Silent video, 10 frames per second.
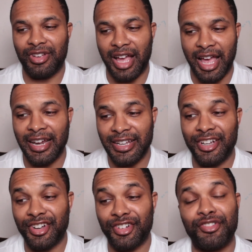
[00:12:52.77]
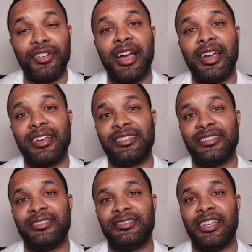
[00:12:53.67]
I had to hear her cry.
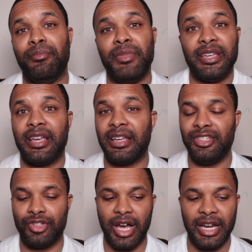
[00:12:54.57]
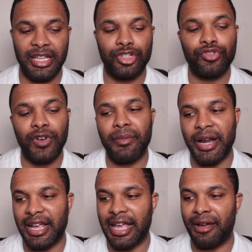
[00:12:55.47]
And me, you know, I didn't cry, but
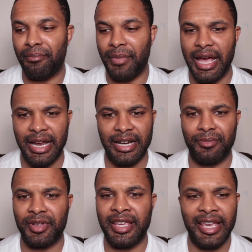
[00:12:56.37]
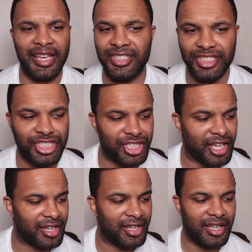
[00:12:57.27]
I got mad and I'm kicking
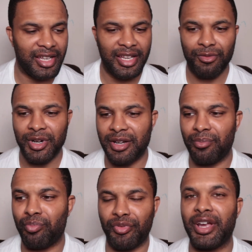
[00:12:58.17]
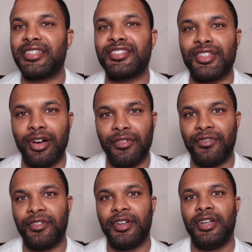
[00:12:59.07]
shit. Wanted to break
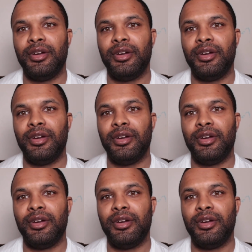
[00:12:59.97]
stuff.